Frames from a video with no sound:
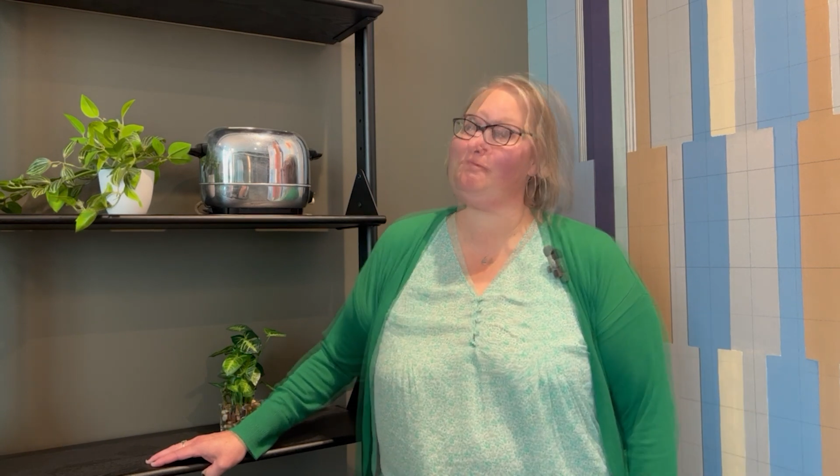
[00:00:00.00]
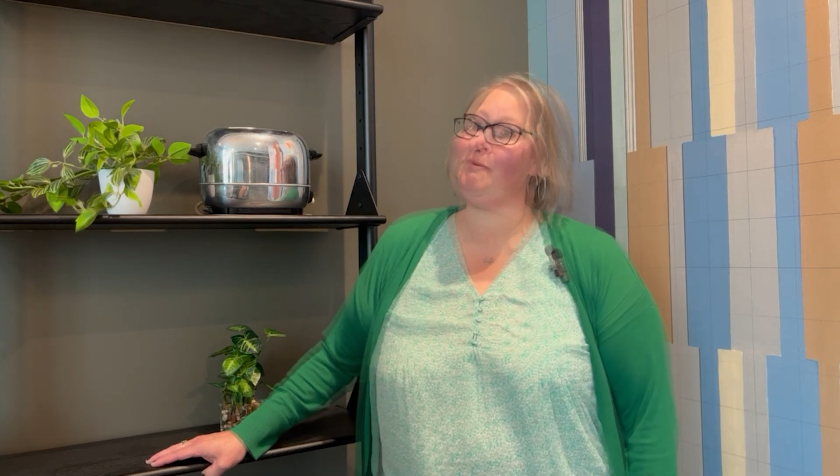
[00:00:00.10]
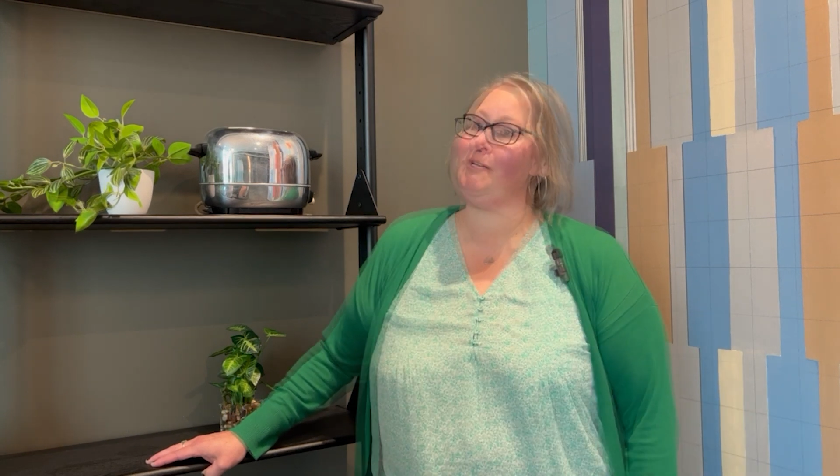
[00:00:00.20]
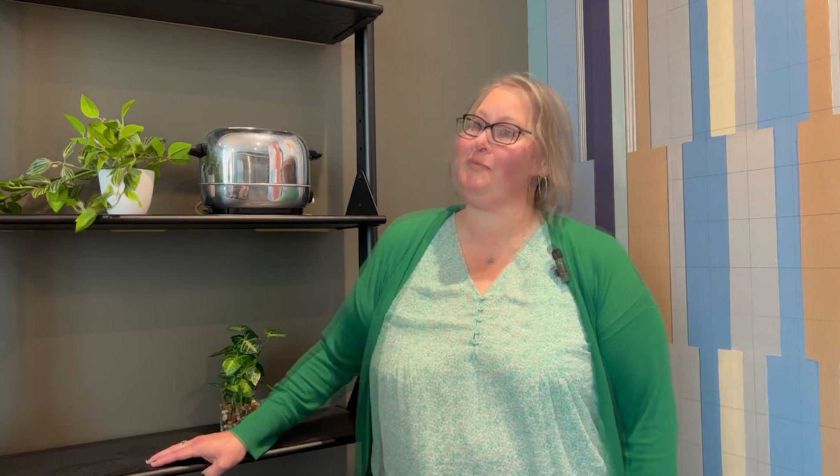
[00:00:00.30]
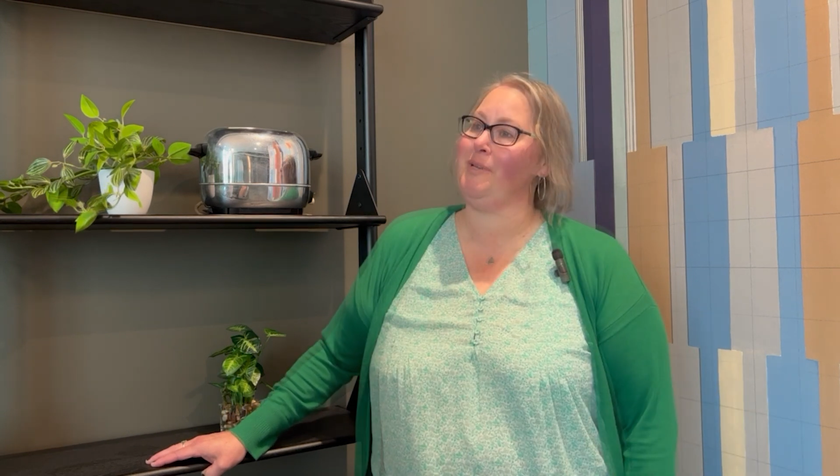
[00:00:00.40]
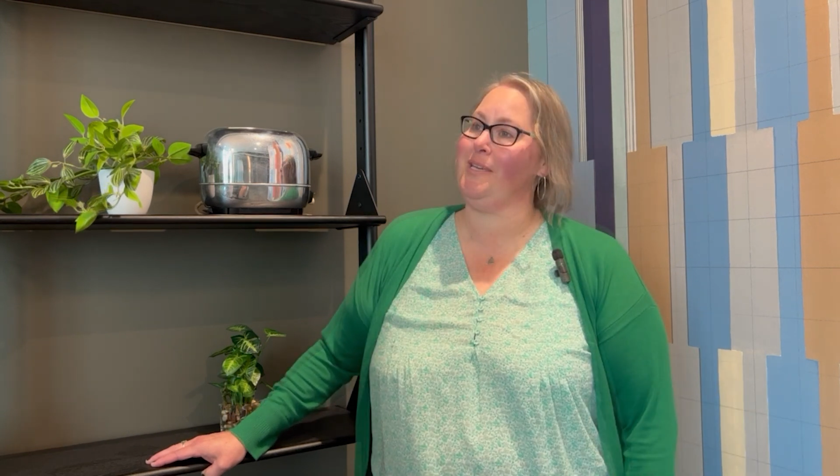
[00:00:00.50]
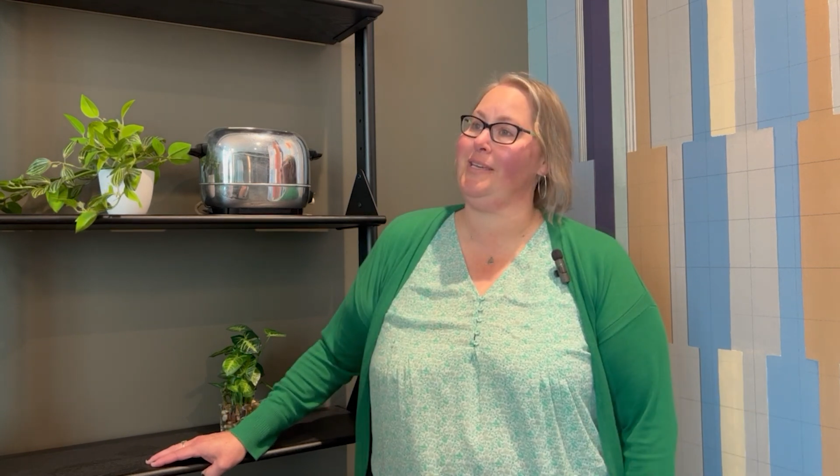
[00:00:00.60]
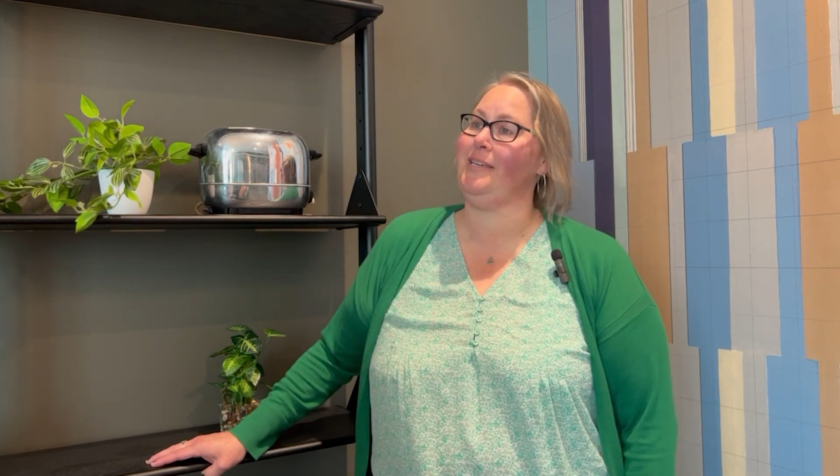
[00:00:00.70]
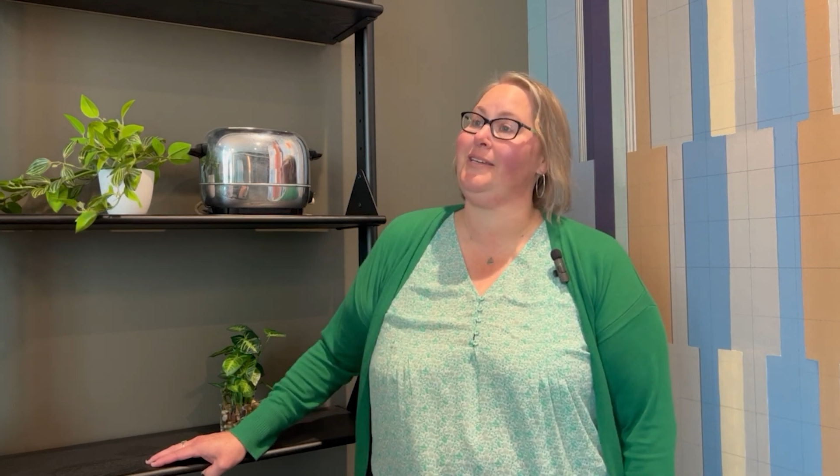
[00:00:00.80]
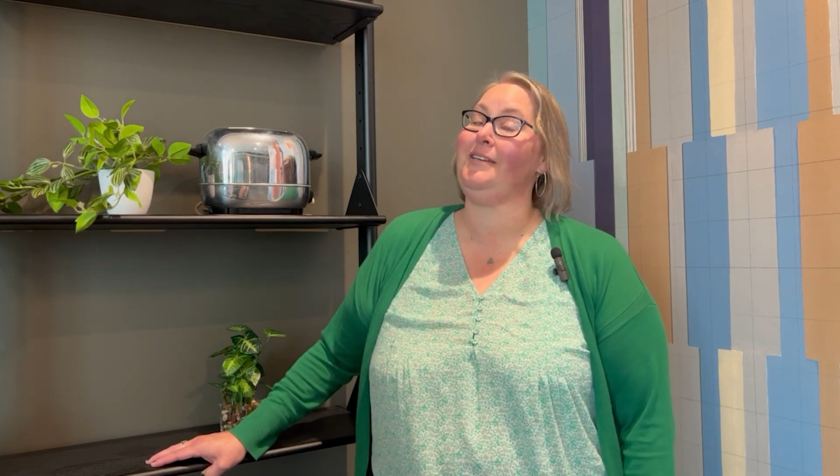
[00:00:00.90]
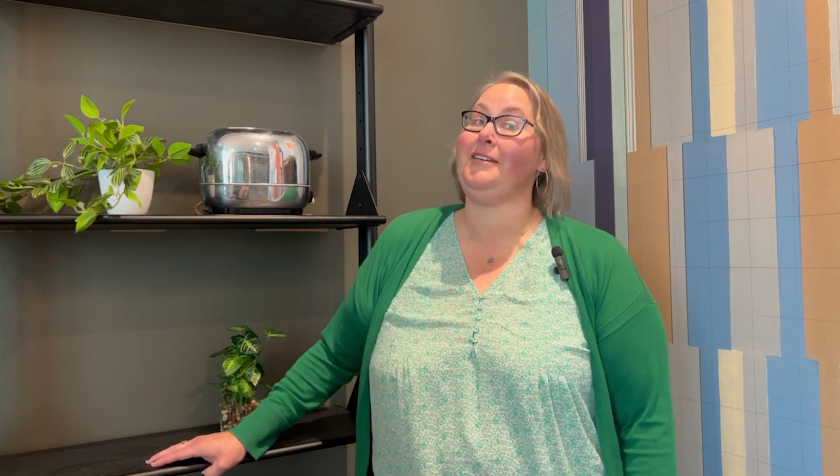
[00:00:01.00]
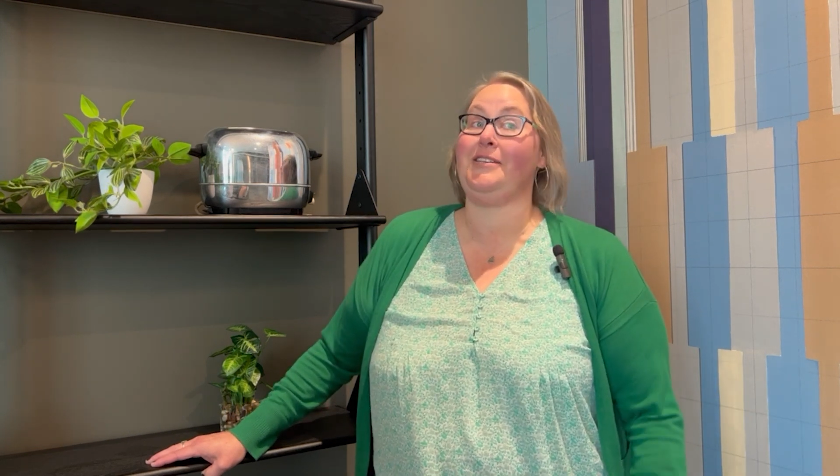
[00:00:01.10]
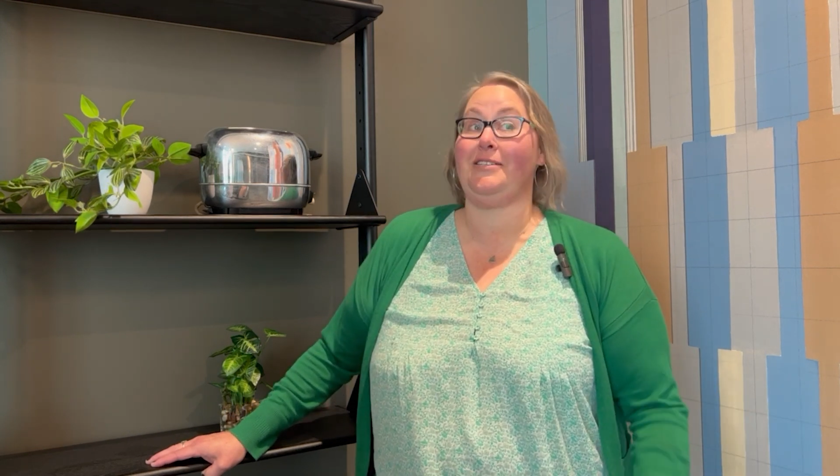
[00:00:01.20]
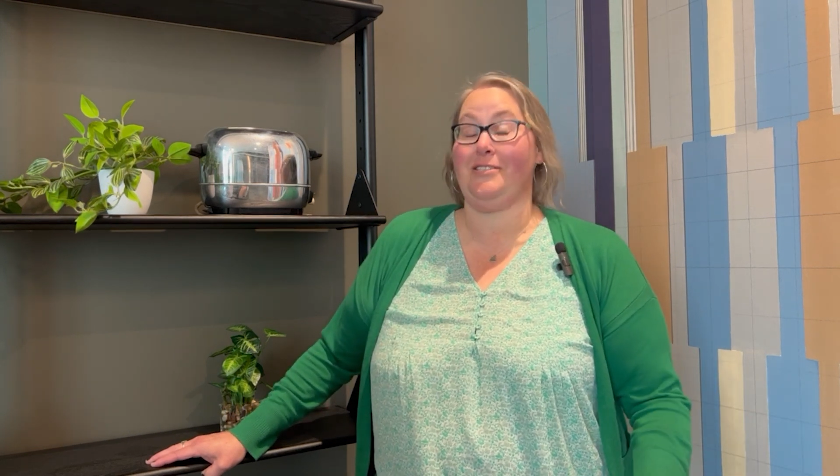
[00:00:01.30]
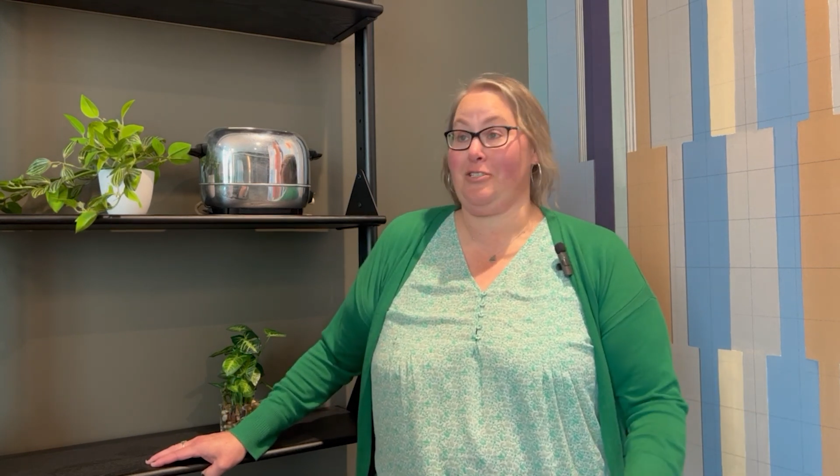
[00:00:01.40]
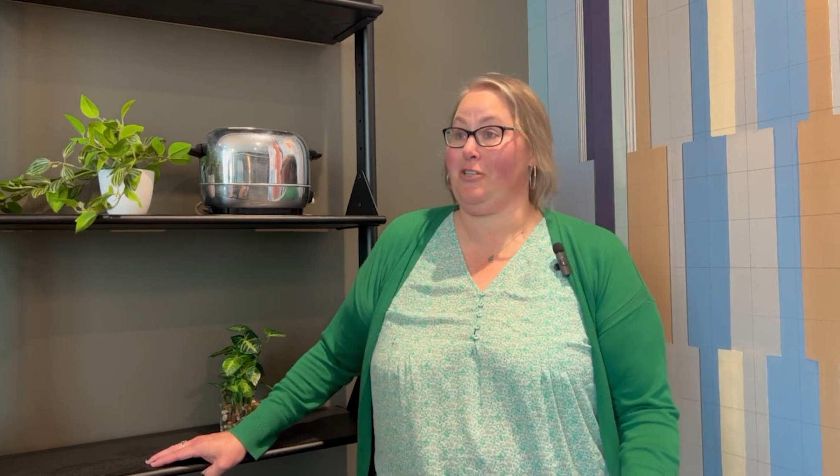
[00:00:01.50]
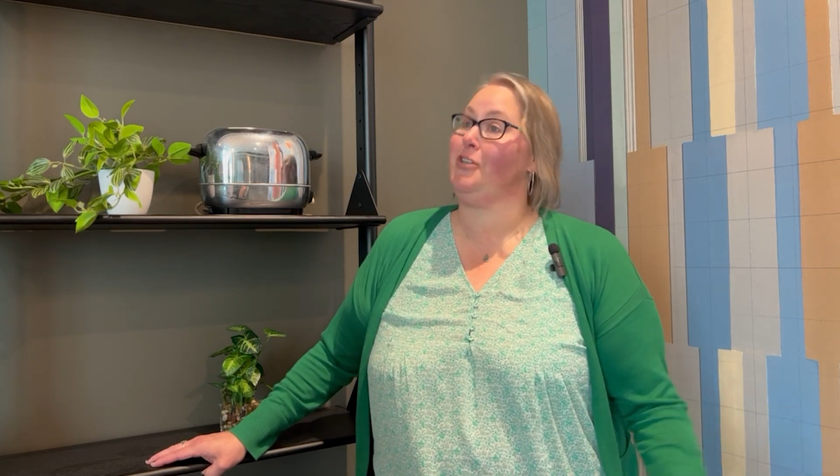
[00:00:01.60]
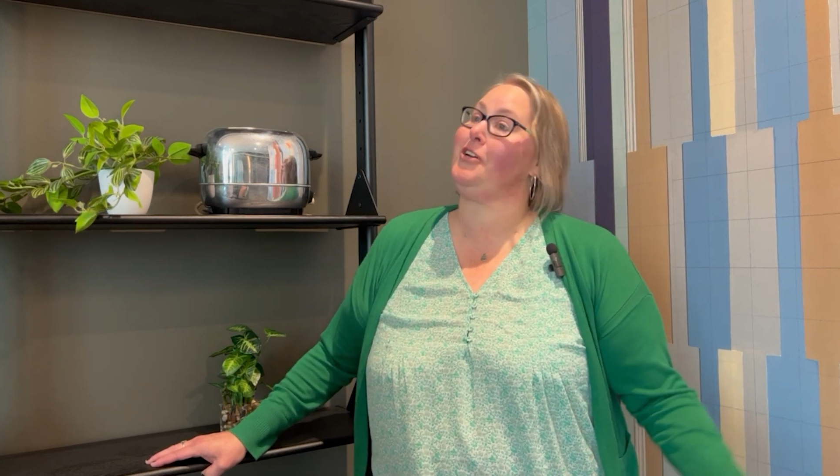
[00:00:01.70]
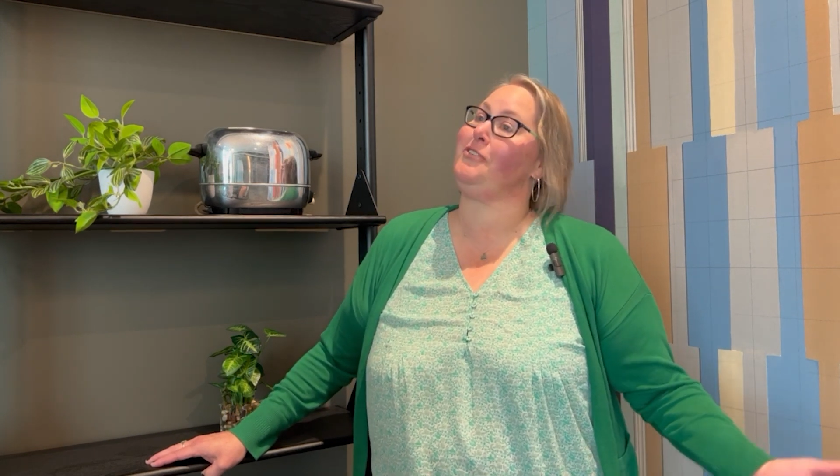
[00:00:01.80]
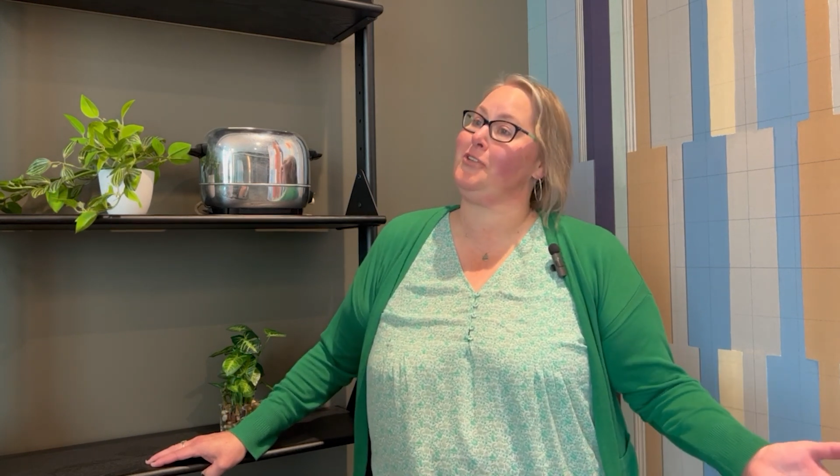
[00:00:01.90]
When we started our